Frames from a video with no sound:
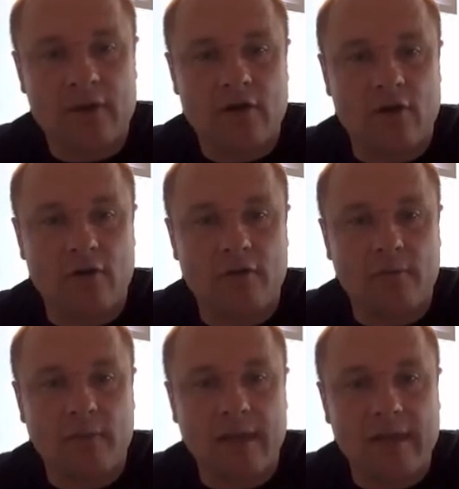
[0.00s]
of the
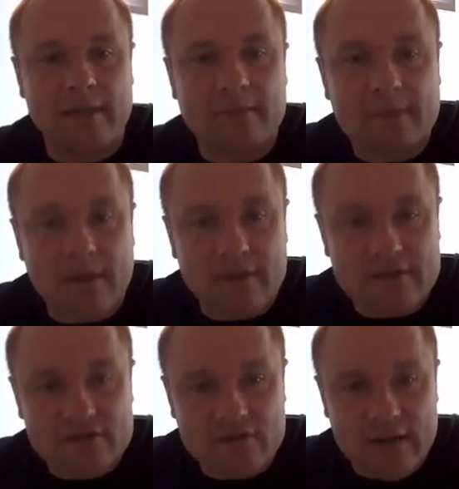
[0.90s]
planet. Now,
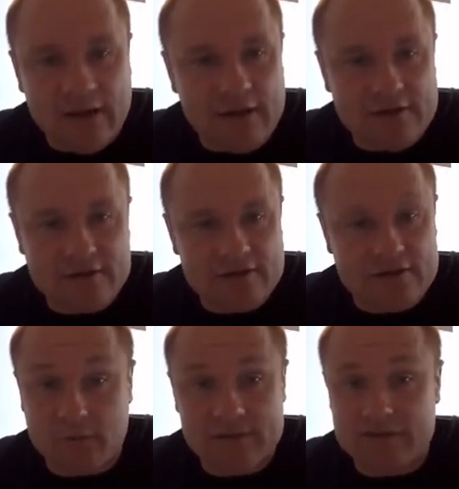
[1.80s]
these straight lines are just
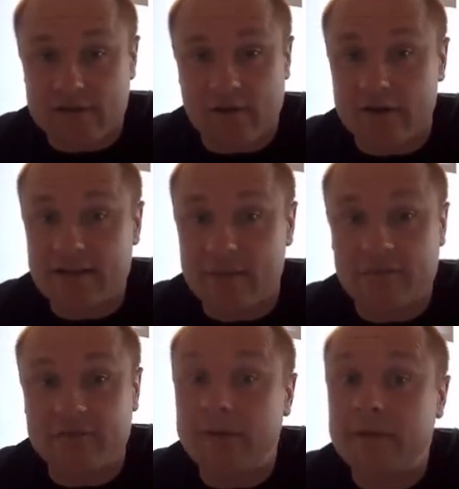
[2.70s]
the ones in the Earth's
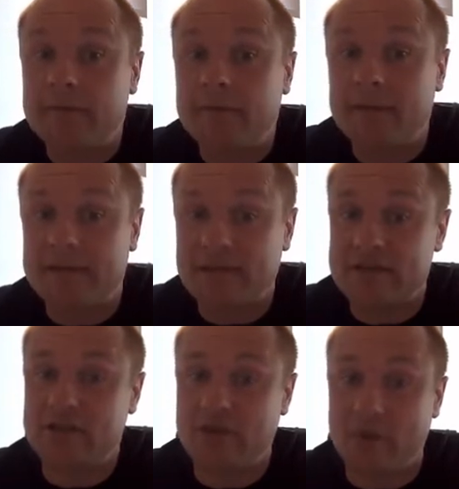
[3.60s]
atmosphere. That's
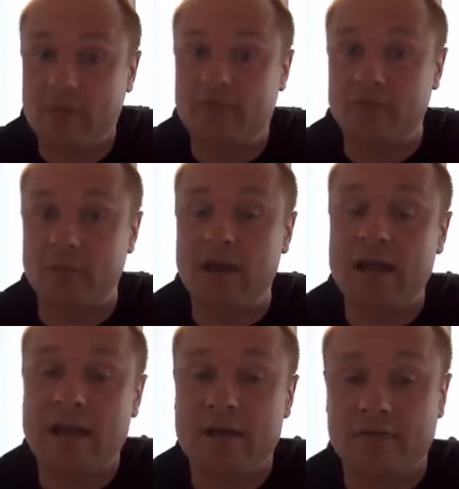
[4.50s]
actually coming
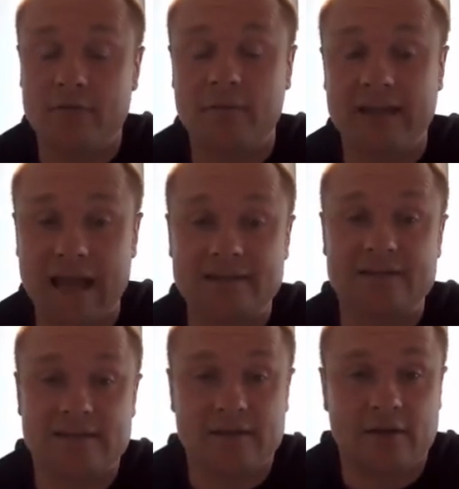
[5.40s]
from
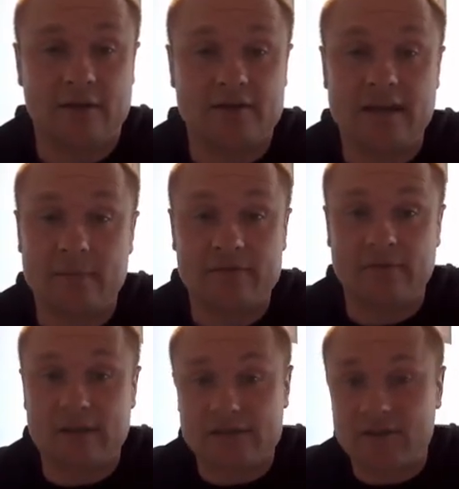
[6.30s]
gases in the Earth's
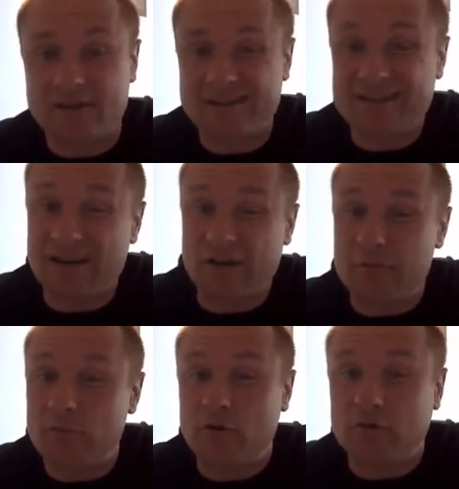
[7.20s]
atmosphere. So you can see they
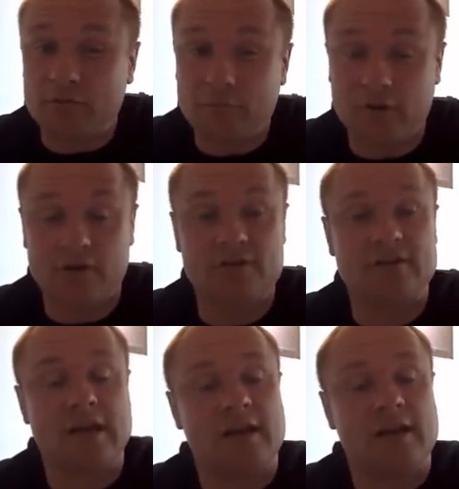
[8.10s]
don't move because